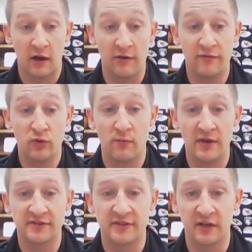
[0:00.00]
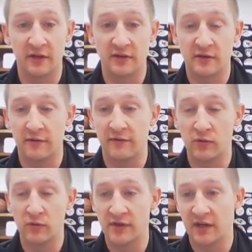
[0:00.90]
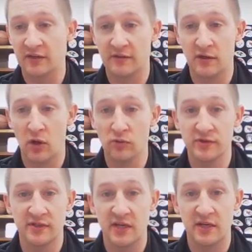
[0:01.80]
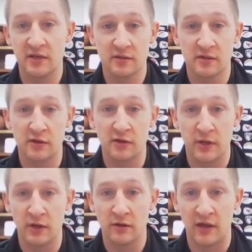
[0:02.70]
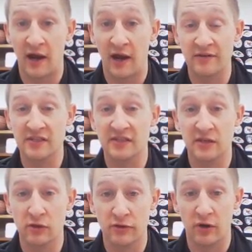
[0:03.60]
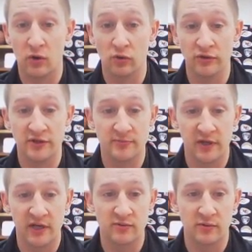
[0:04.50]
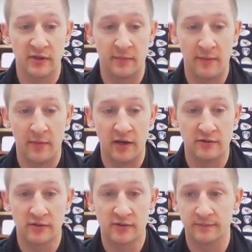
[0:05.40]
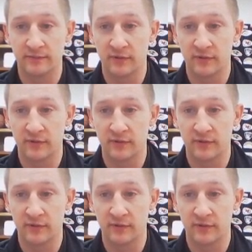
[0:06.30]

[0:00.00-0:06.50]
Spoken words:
Now, if you were missing a term, if there was like no z term here, then I'd have a 0 there to hold its place within my matrix.